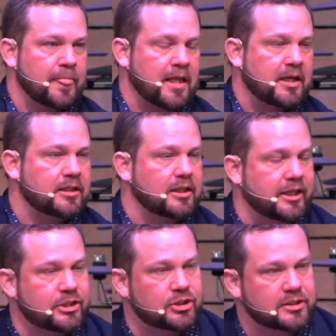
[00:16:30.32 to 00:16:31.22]
In
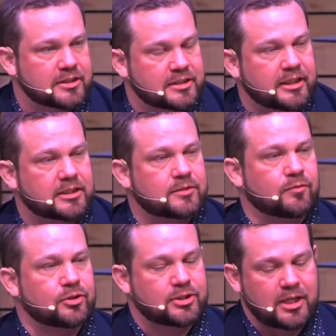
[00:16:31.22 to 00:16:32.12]
Galatians six,
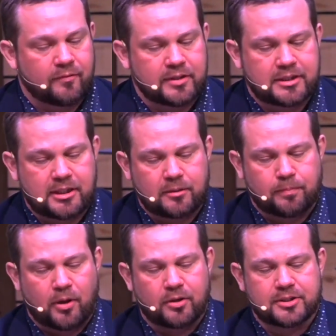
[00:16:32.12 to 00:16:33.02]
verse seventeen,
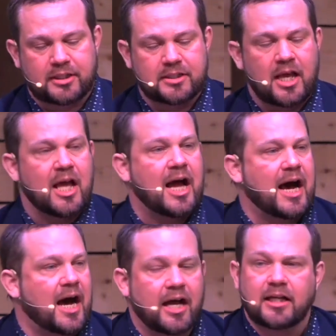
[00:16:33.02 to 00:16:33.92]
Paul says,
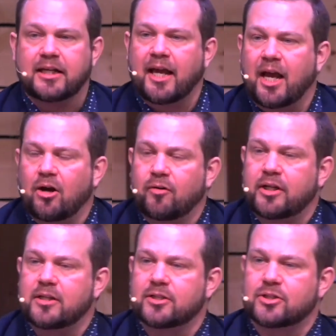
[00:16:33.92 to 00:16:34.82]
I carry
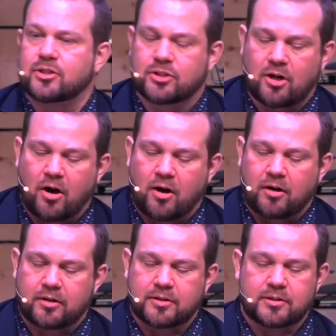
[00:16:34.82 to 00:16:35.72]
the
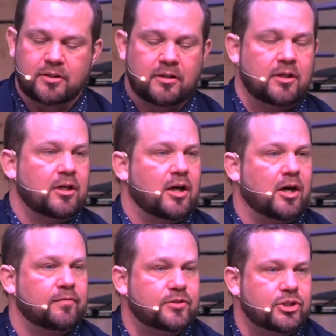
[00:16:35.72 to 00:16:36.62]
scars
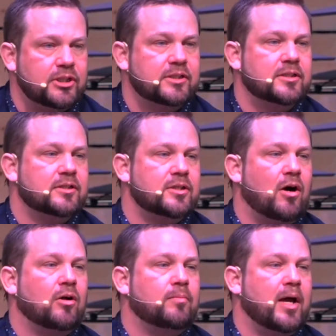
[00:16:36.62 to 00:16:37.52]
of Jesus
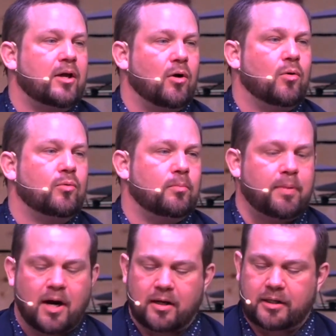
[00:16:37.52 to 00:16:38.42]
on my own
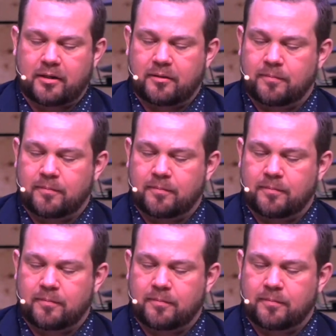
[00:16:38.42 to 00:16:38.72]
body.